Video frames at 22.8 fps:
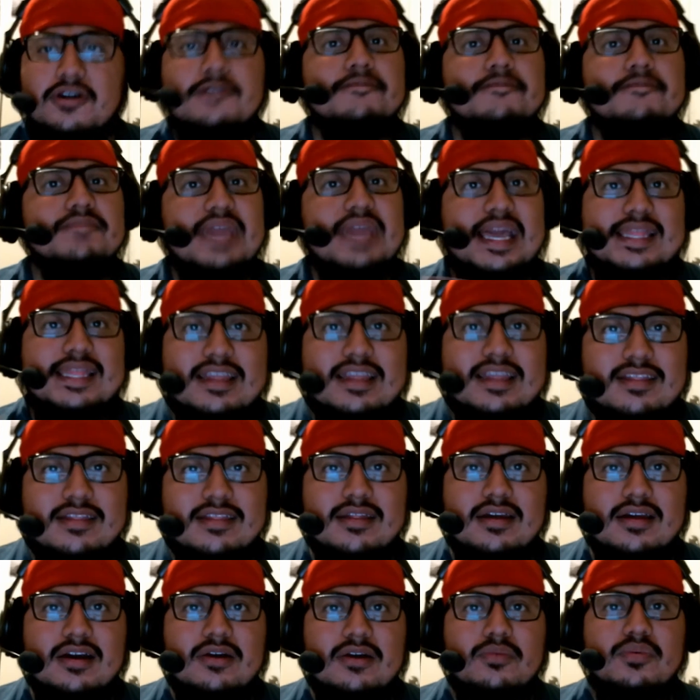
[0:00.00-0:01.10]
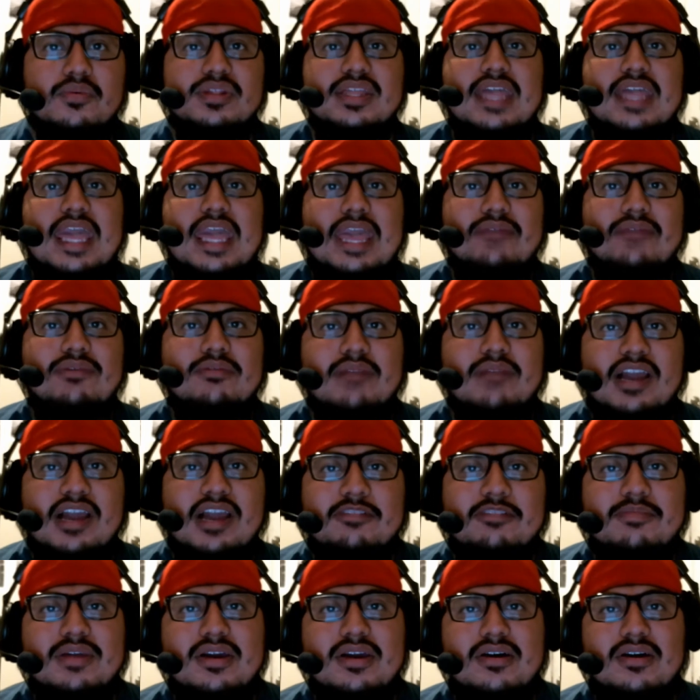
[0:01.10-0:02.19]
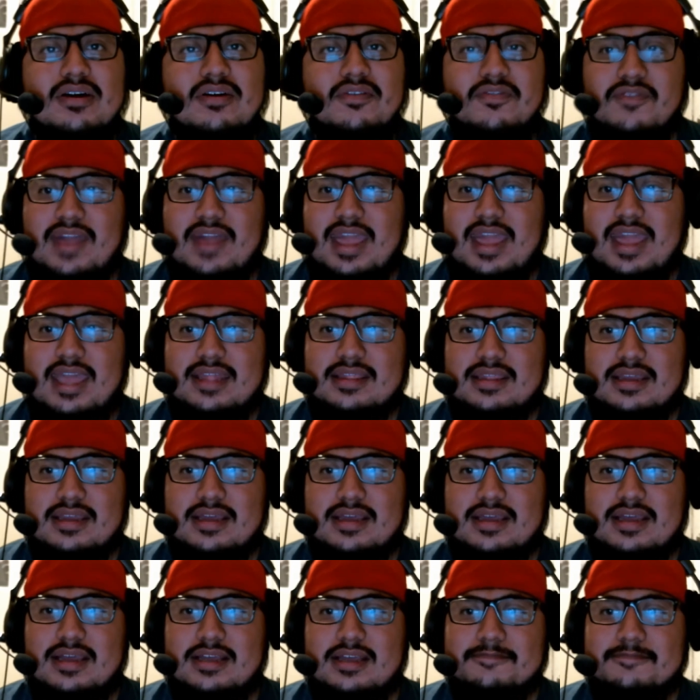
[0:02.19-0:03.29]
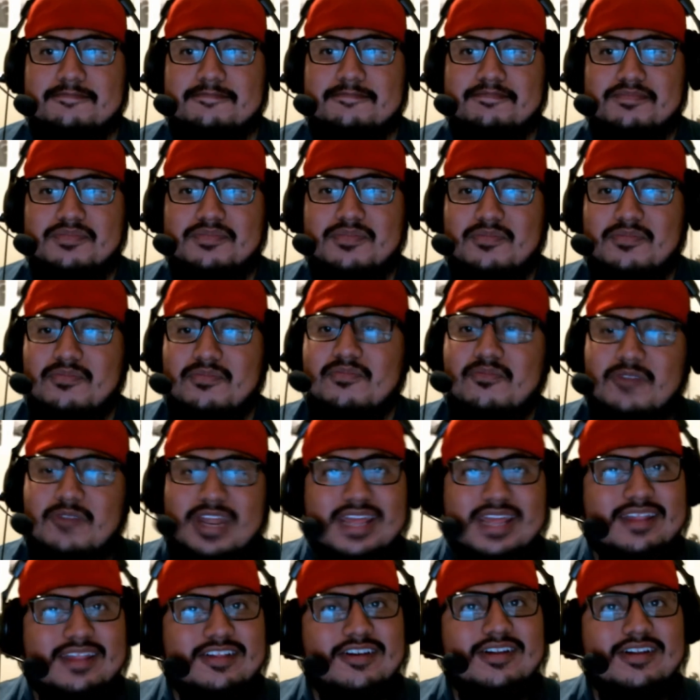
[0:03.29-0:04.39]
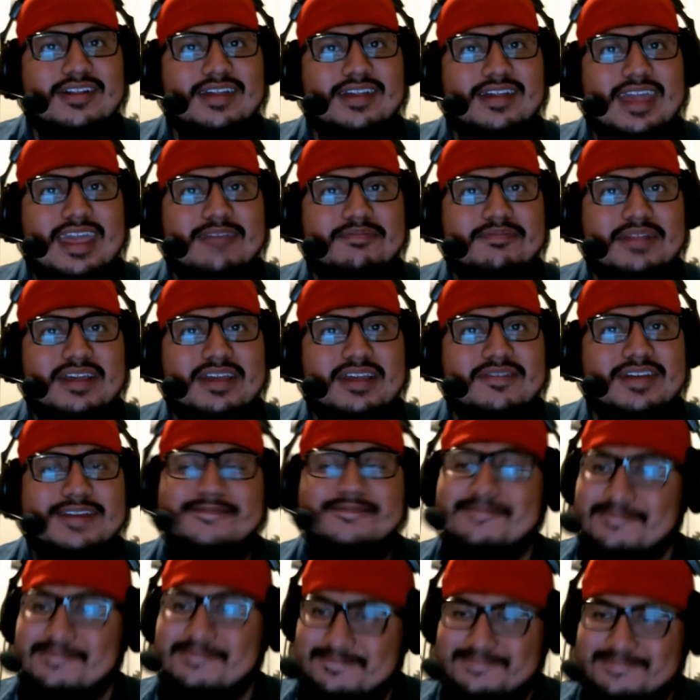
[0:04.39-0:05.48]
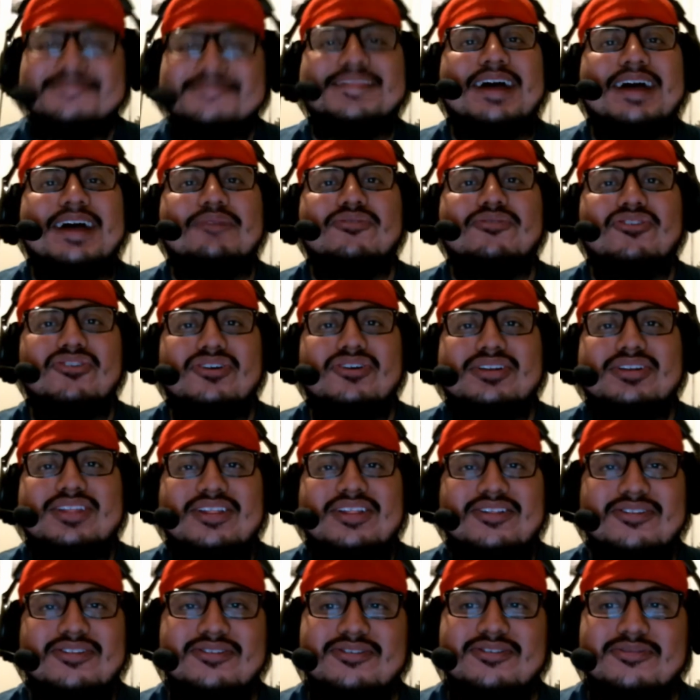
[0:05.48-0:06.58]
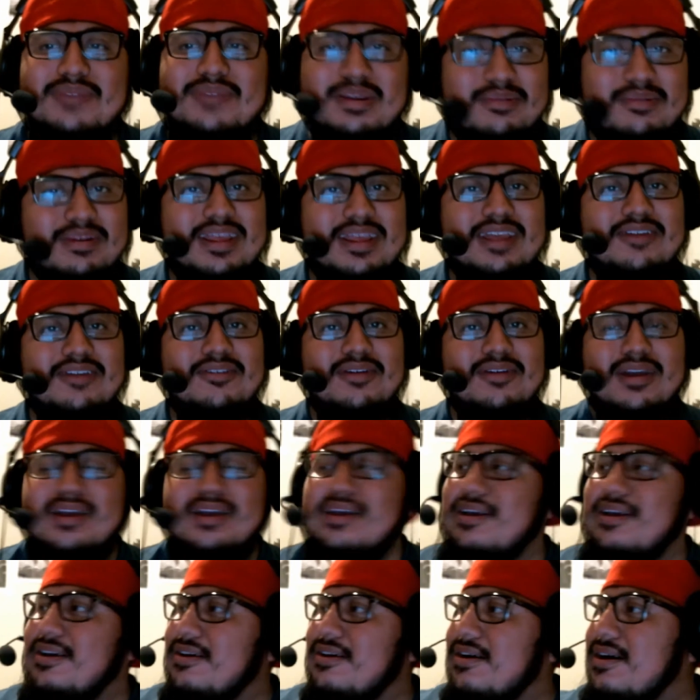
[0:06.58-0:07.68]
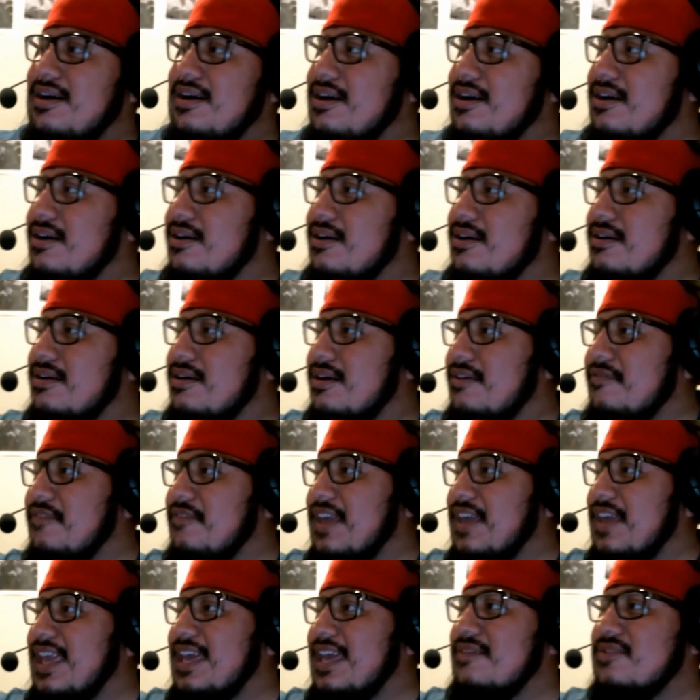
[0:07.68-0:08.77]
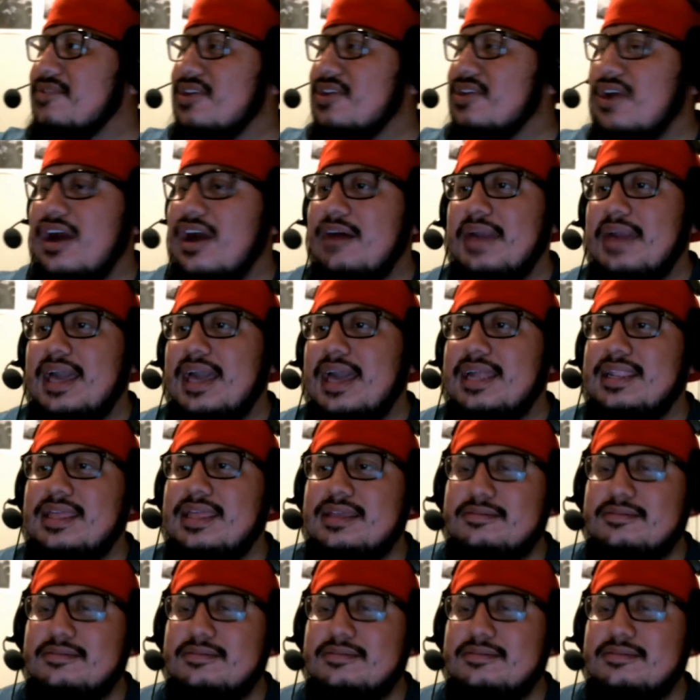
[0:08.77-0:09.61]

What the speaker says: yeah, that's what the game reminds me of. And when I saw the gameplay of it, I was hooked. So really a fan of the combat.